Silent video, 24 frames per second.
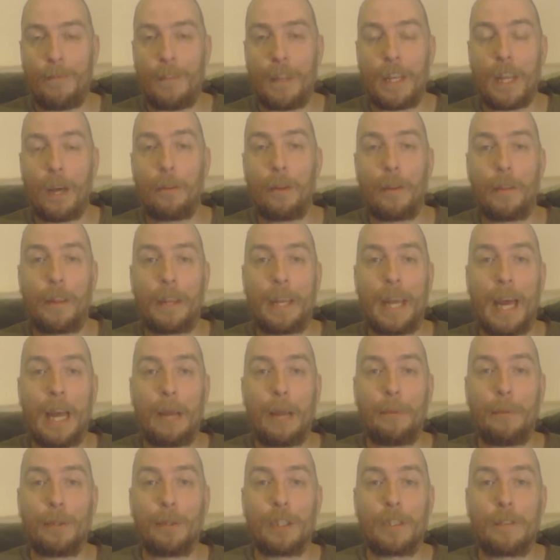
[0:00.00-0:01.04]
Video the other
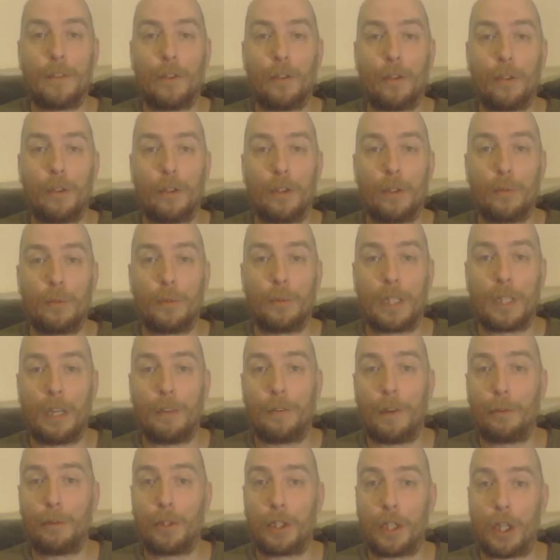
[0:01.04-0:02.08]
day was for
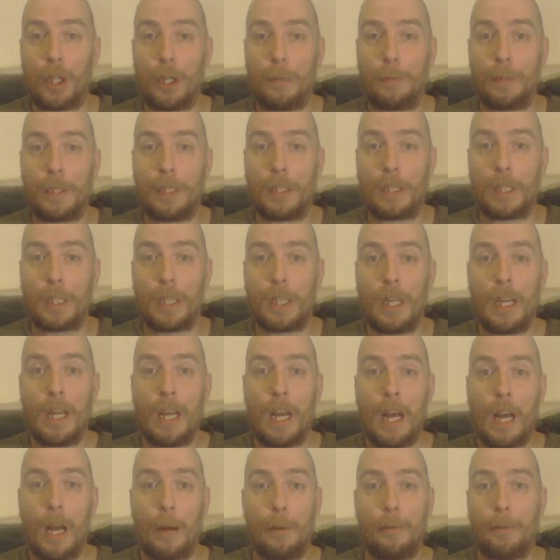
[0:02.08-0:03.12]
Watofo's Serpent.
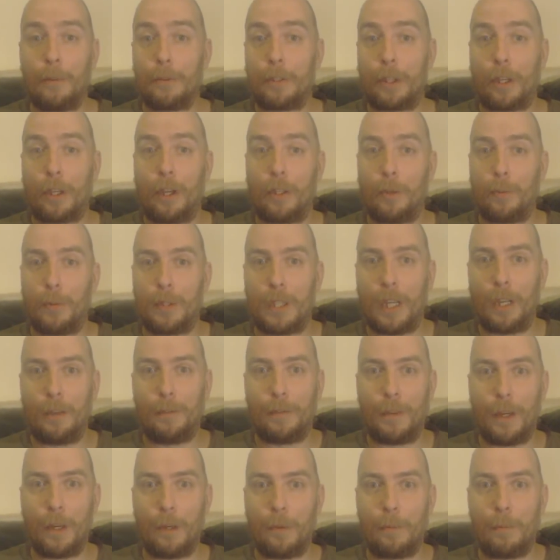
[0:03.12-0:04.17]
We've also got the
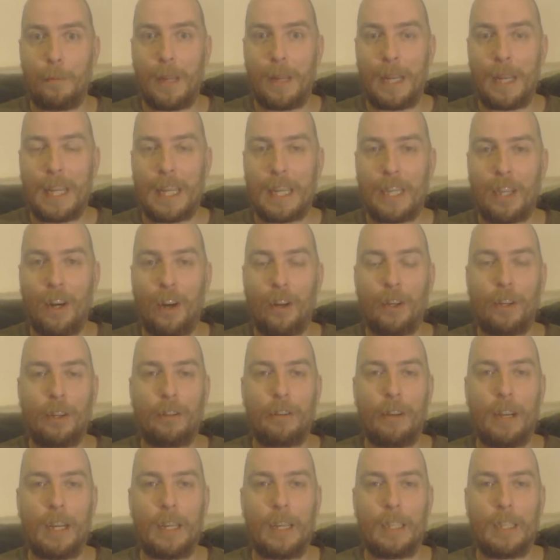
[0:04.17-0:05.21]
Watofo Mini
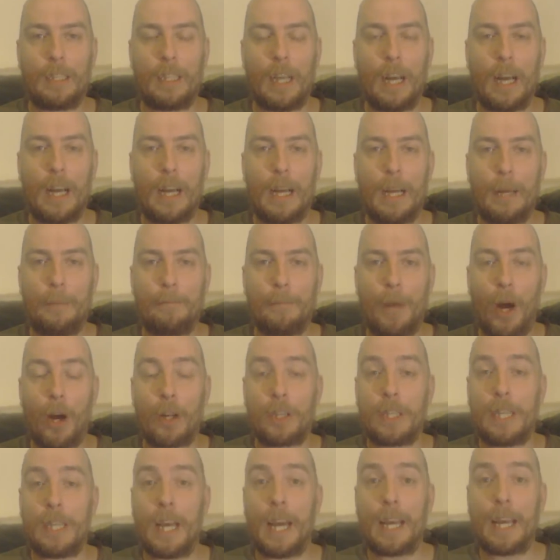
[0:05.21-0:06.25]
Conqueror
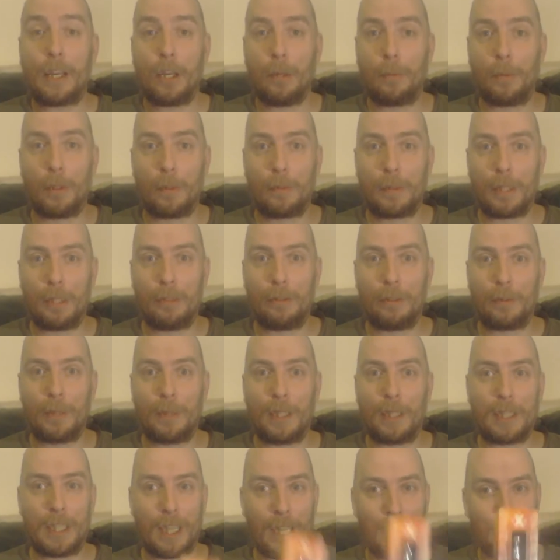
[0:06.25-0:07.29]
RTA coming up soon as
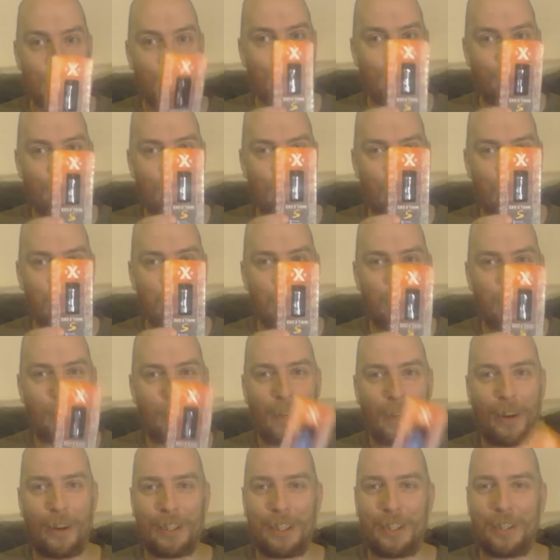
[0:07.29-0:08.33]
well. So just the
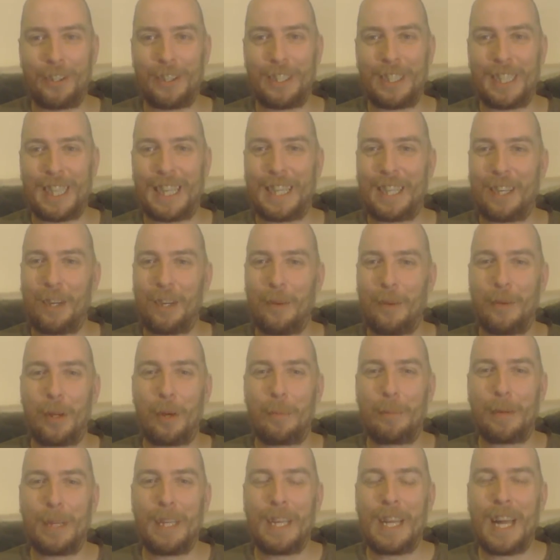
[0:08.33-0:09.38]
one IJoy thing
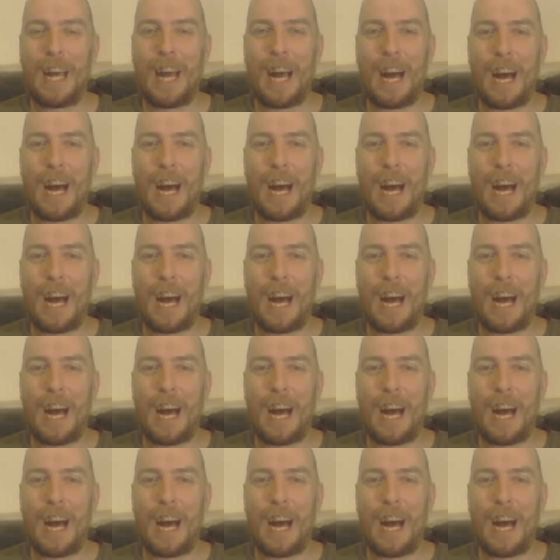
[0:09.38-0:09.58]
coming up.